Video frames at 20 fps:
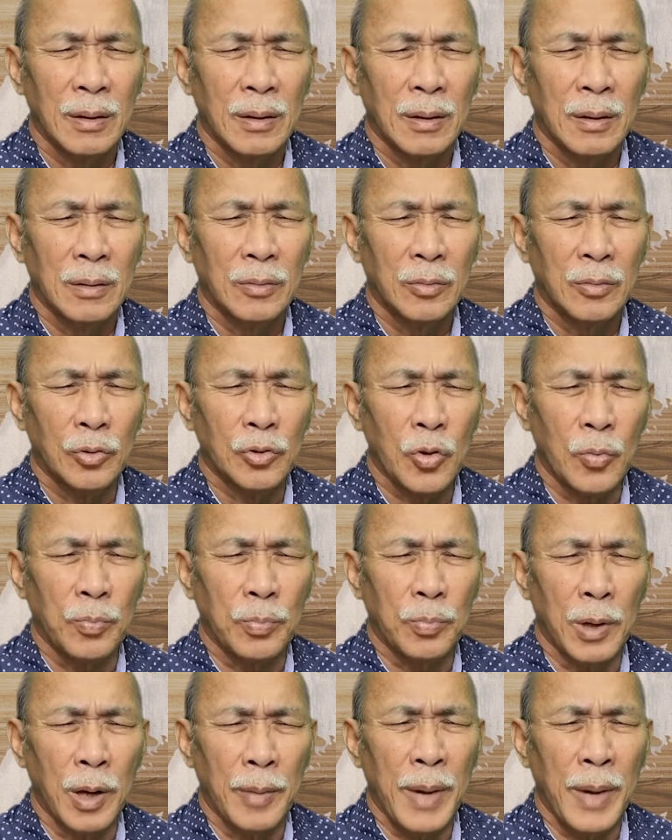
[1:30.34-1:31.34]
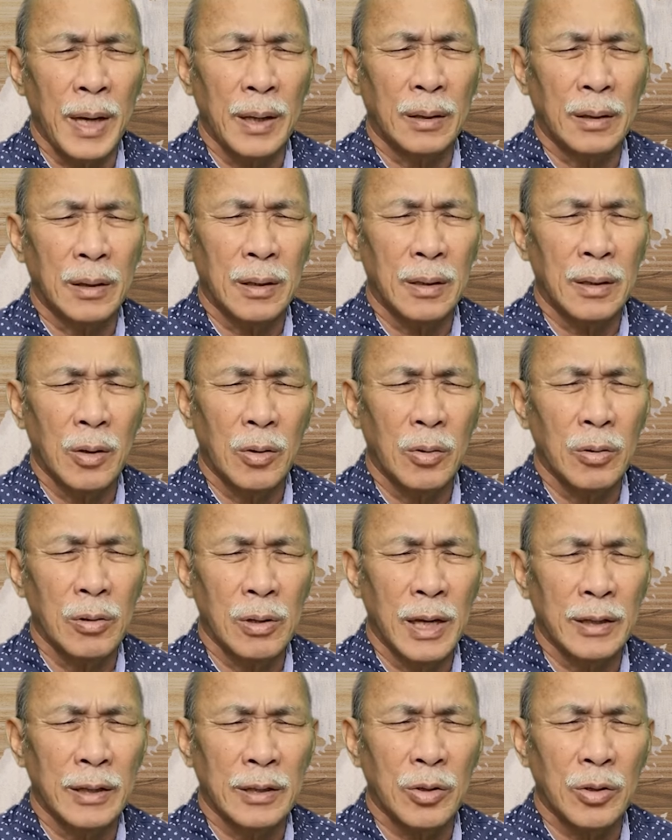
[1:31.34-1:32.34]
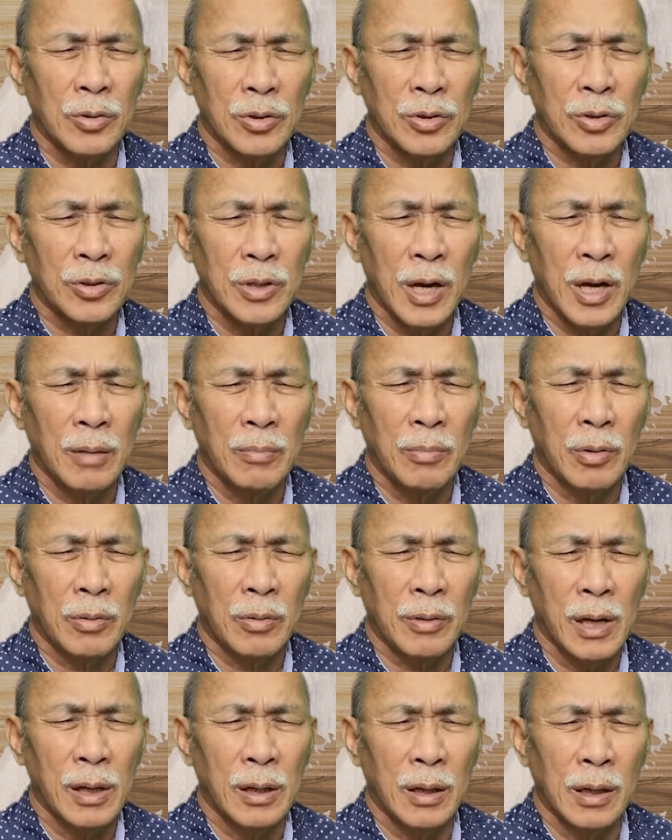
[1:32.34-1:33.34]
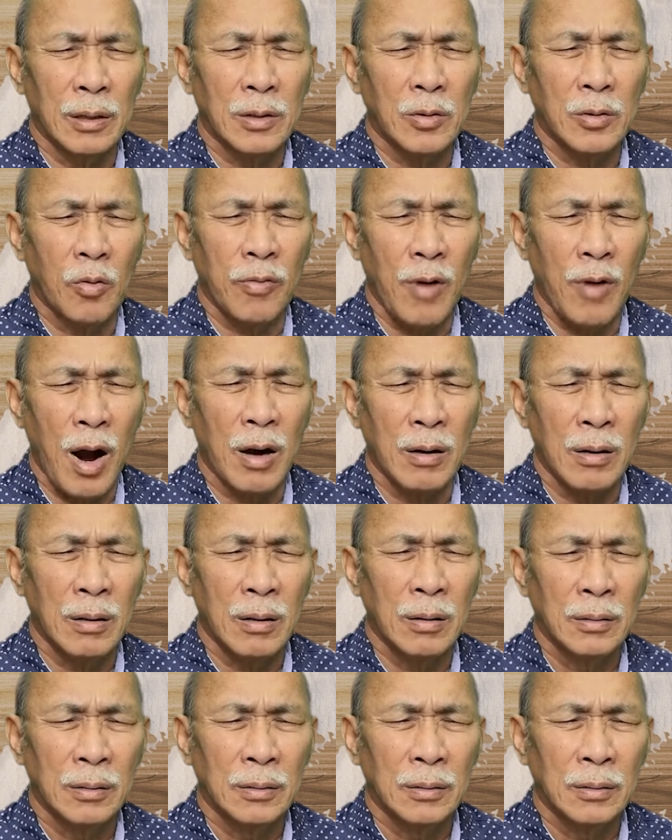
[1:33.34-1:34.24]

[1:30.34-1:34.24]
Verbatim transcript: to supplement all lessons they have already learned so far.